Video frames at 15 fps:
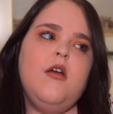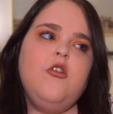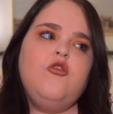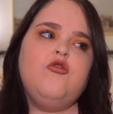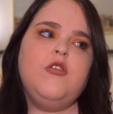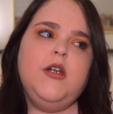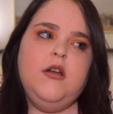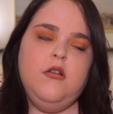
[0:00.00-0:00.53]

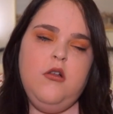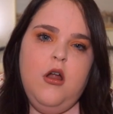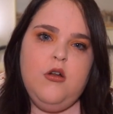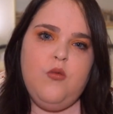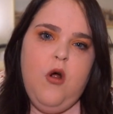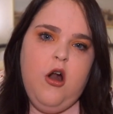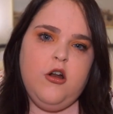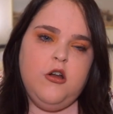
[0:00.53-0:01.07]
drink a lot
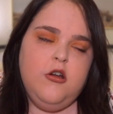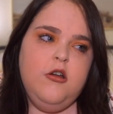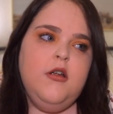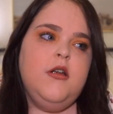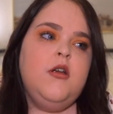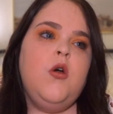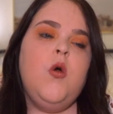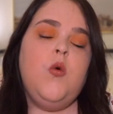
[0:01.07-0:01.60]
of water
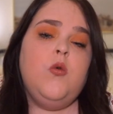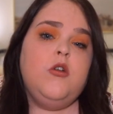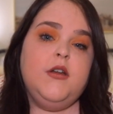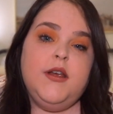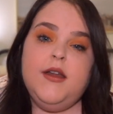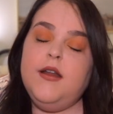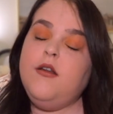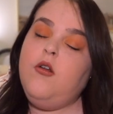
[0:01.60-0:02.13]
we're
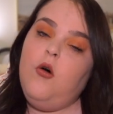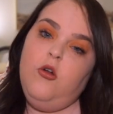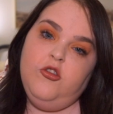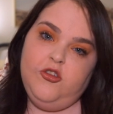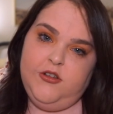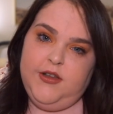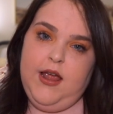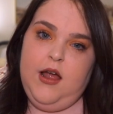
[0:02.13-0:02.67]
going to get an
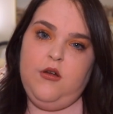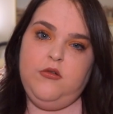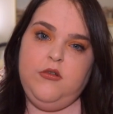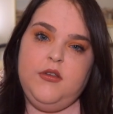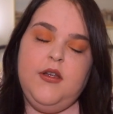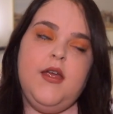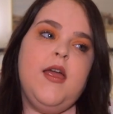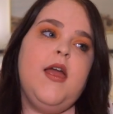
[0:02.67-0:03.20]

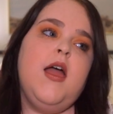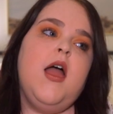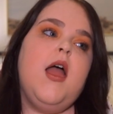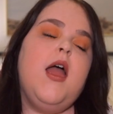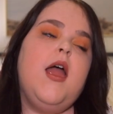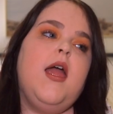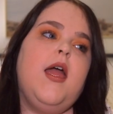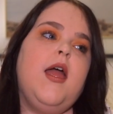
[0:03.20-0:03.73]
ultrasound
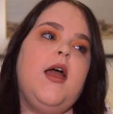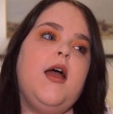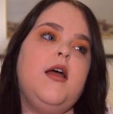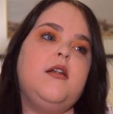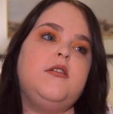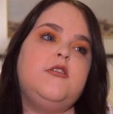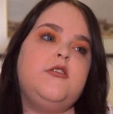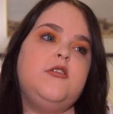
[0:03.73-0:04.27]

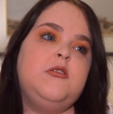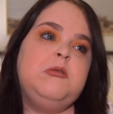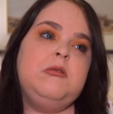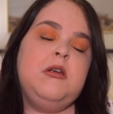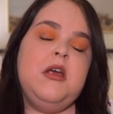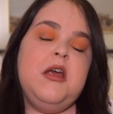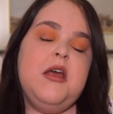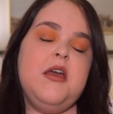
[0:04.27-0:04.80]
and
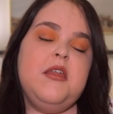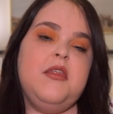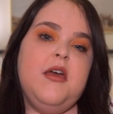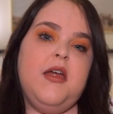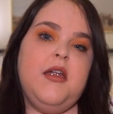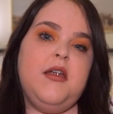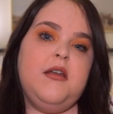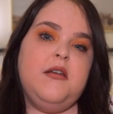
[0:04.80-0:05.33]

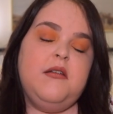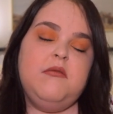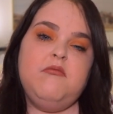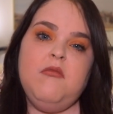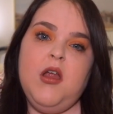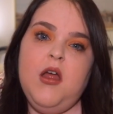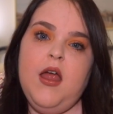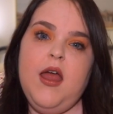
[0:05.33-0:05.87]
then,
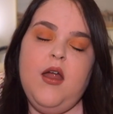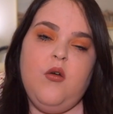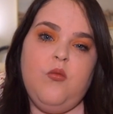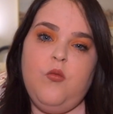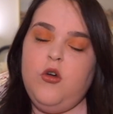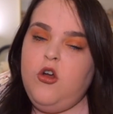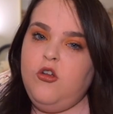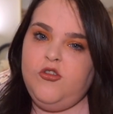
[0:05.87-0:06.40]

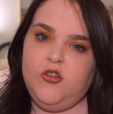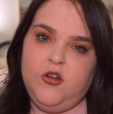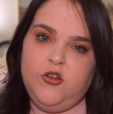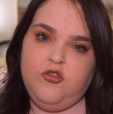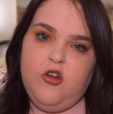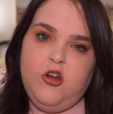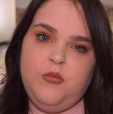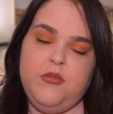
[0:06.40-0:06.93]
and we're also going
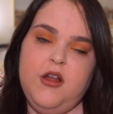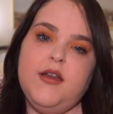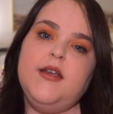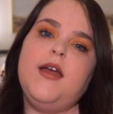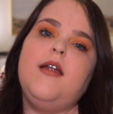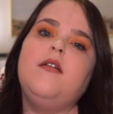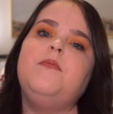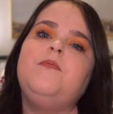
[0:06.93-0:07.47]
to draw your blood
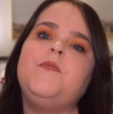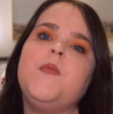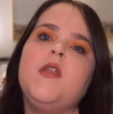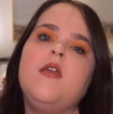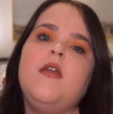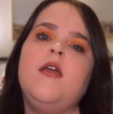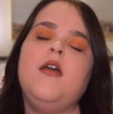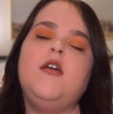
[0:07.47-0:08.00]
again.
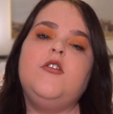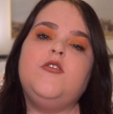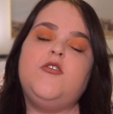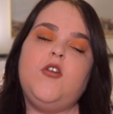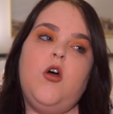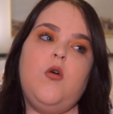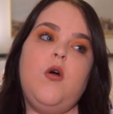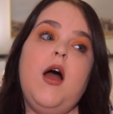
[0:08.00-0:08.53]

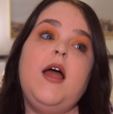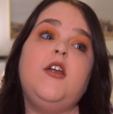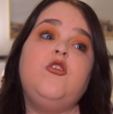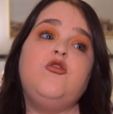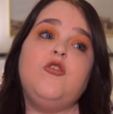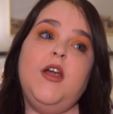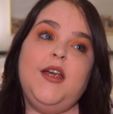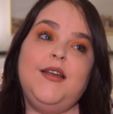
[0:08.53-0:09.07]
So I
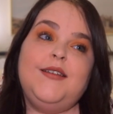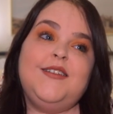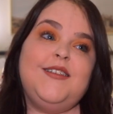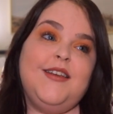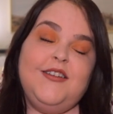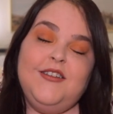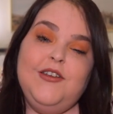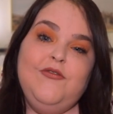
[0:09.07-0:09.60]
drank
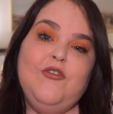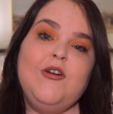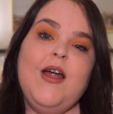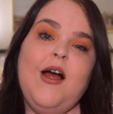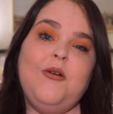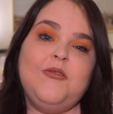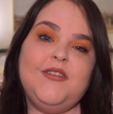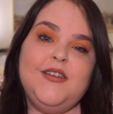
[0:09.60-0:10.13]
64
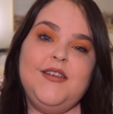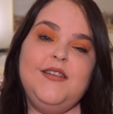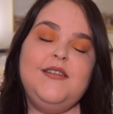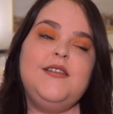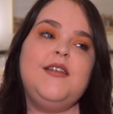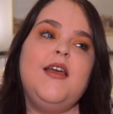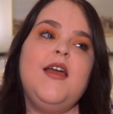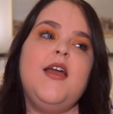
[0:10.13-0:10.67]

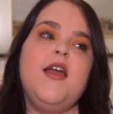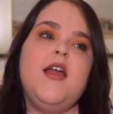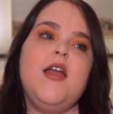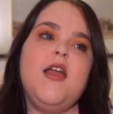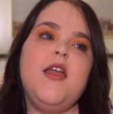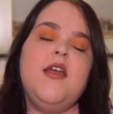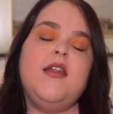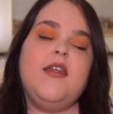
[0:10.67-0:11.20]
ounces
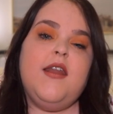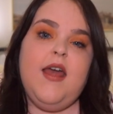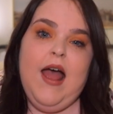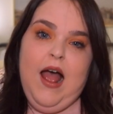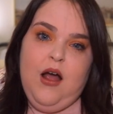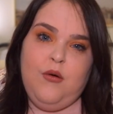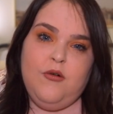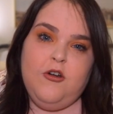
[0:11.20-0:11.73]
in an
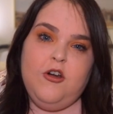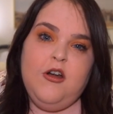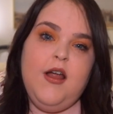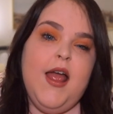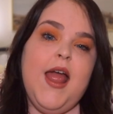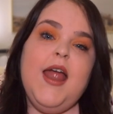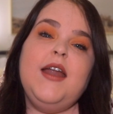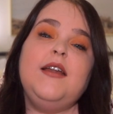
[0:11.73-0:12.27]
hour.
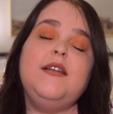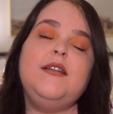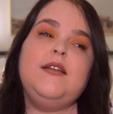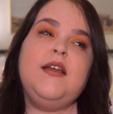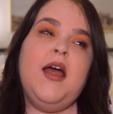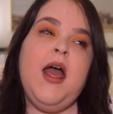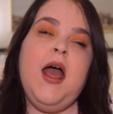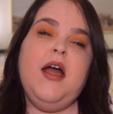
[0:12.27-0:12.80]
And
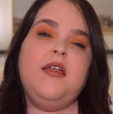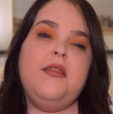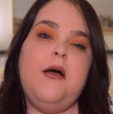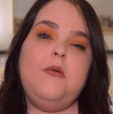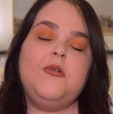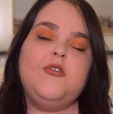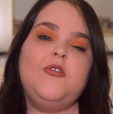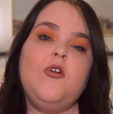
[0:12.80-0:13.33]

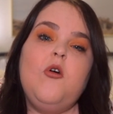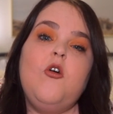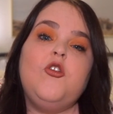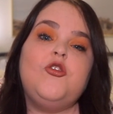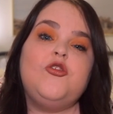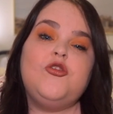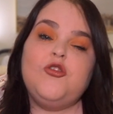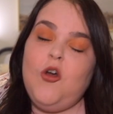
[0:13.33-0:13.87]
that was
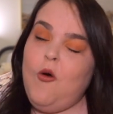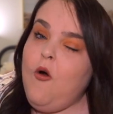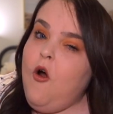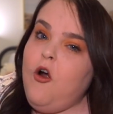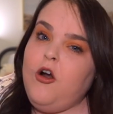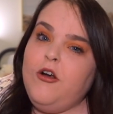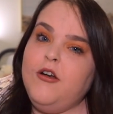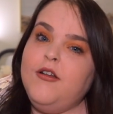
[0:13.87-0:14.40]
so
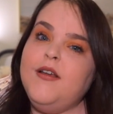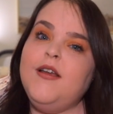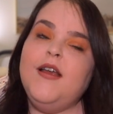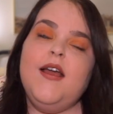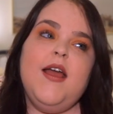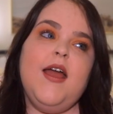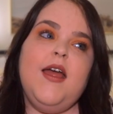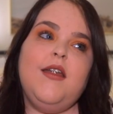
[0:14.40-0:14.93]
hard.
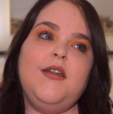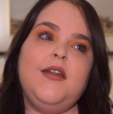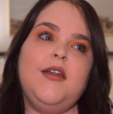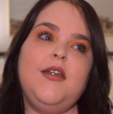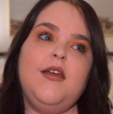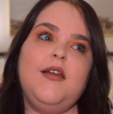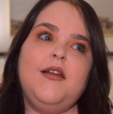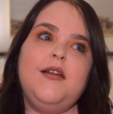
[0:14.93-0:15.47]
And